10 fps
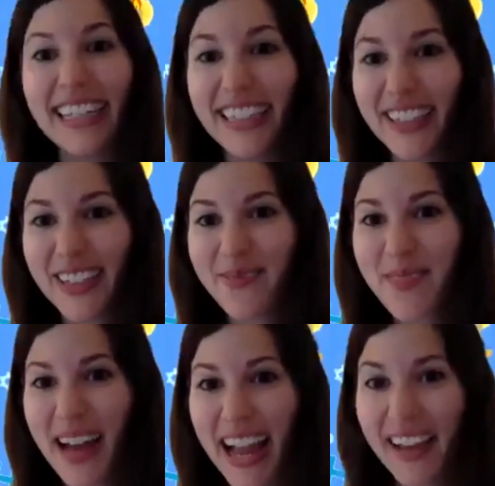
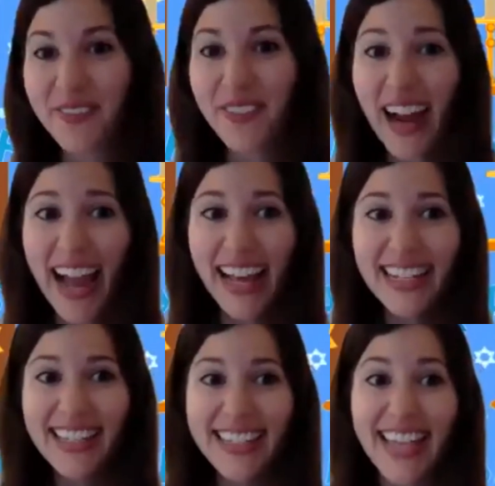Goodbye, friends,
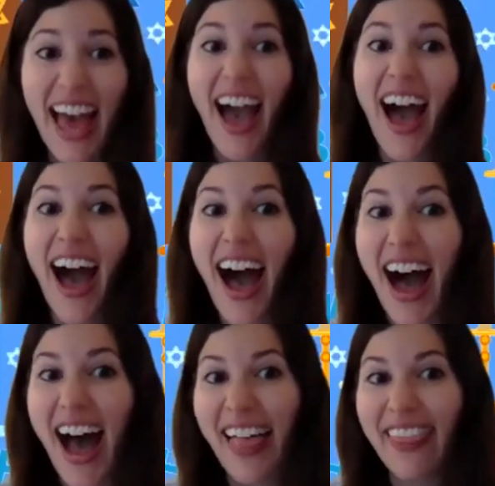
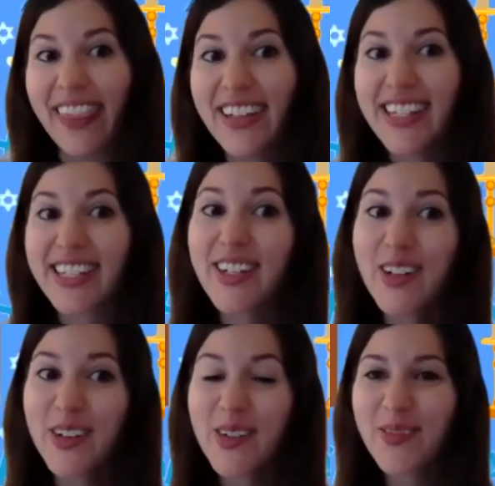on the
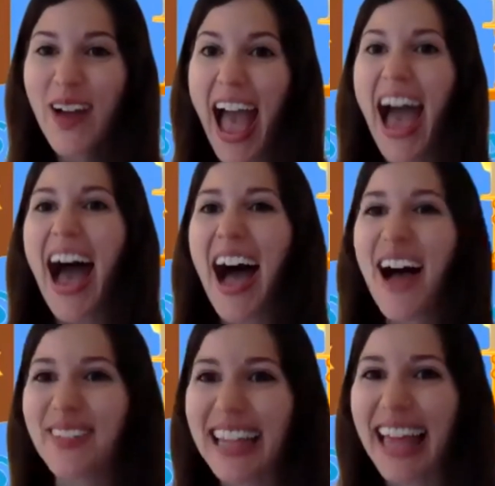Zoom.
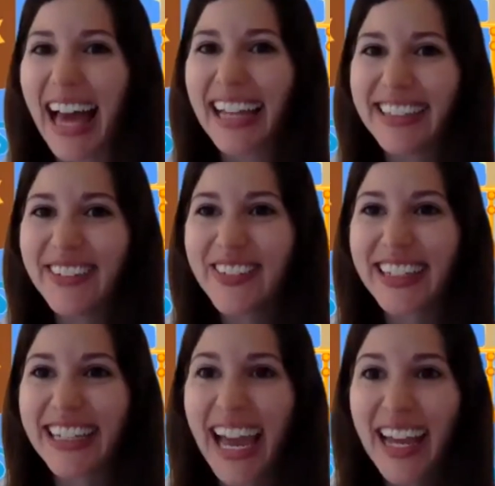I'm glad you
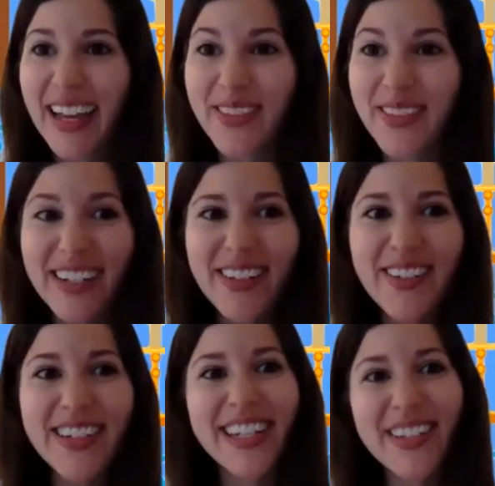came to
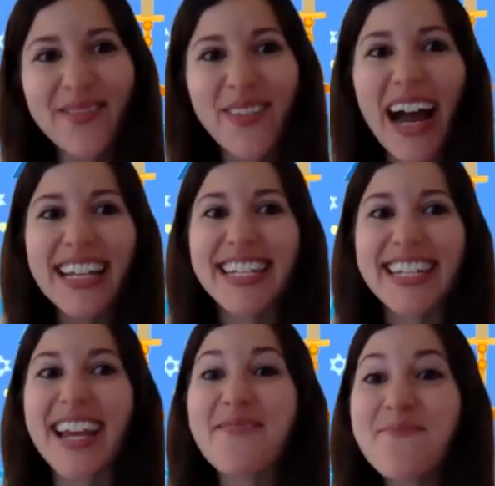Shabbat
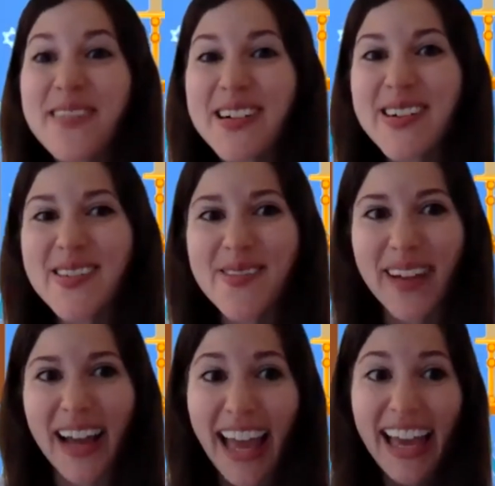
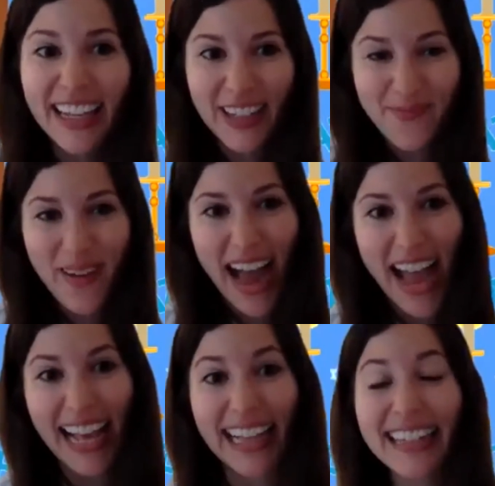Shaboom.
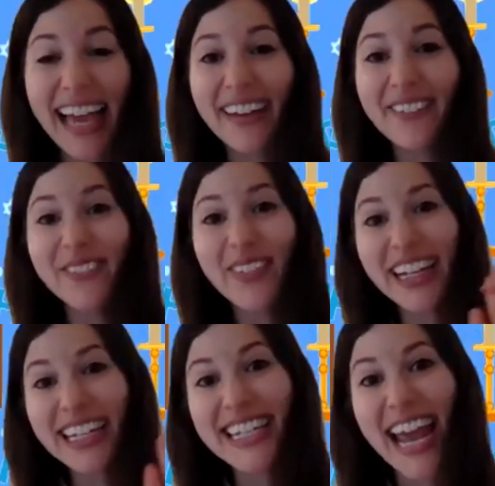Goodbye, Glen
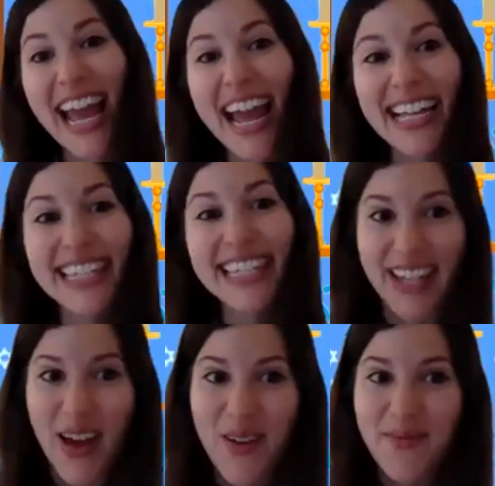Ridge and
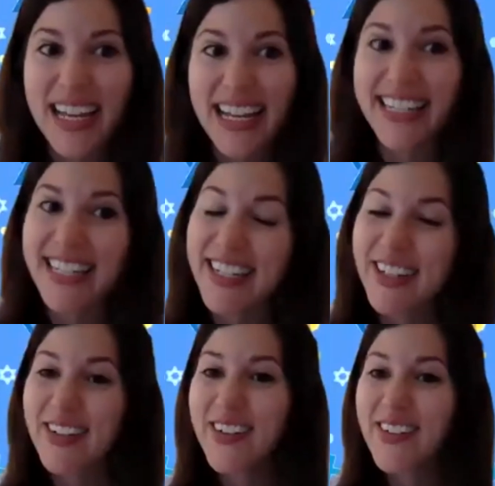Summit,
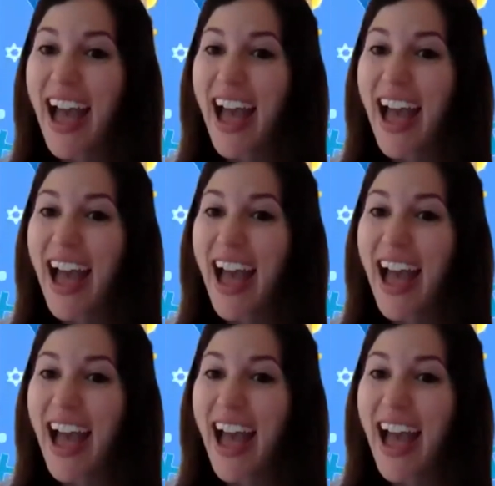too.